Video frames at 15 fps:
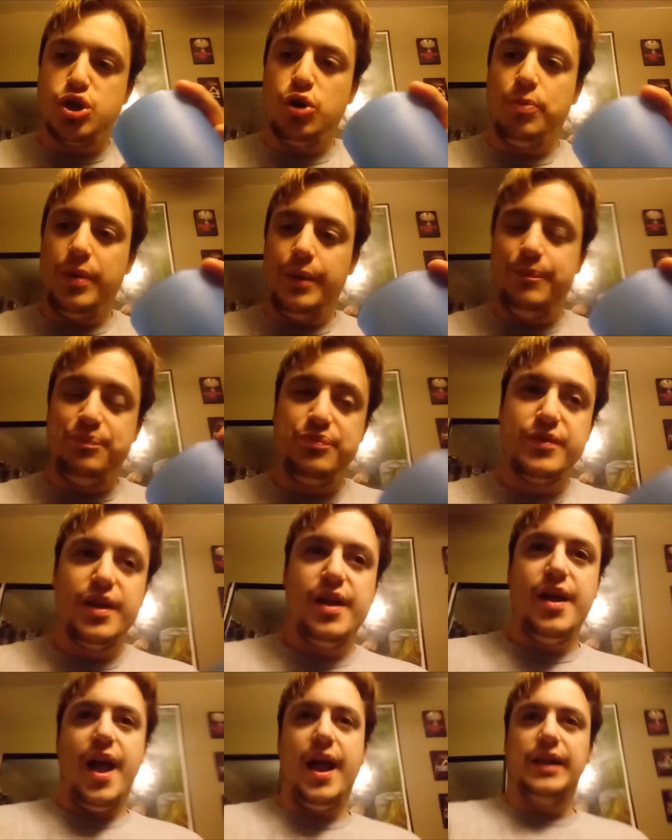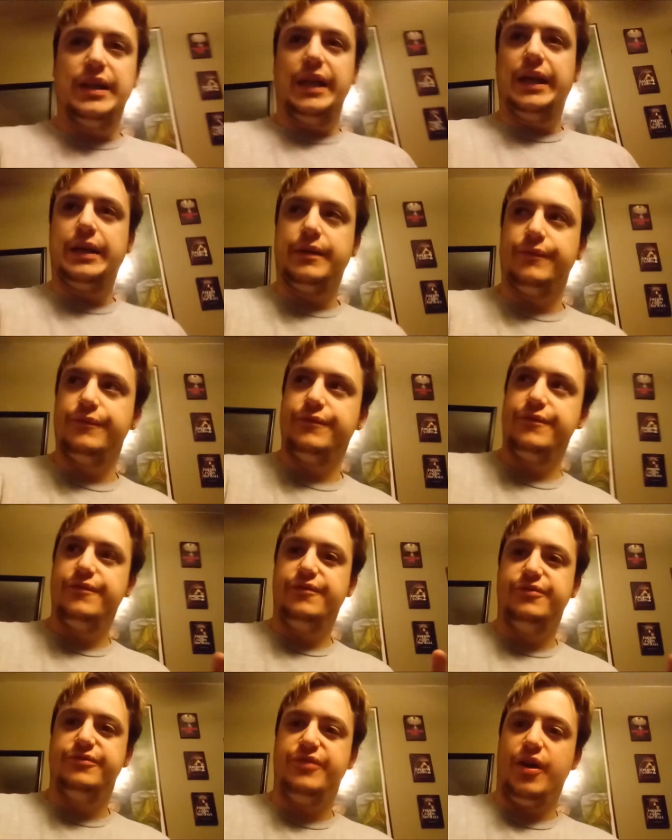stupid and like
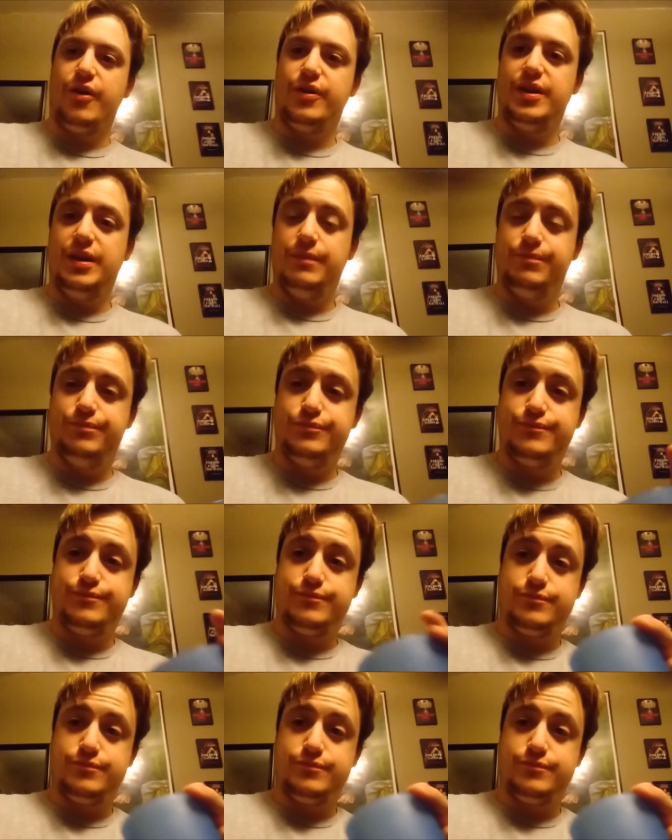very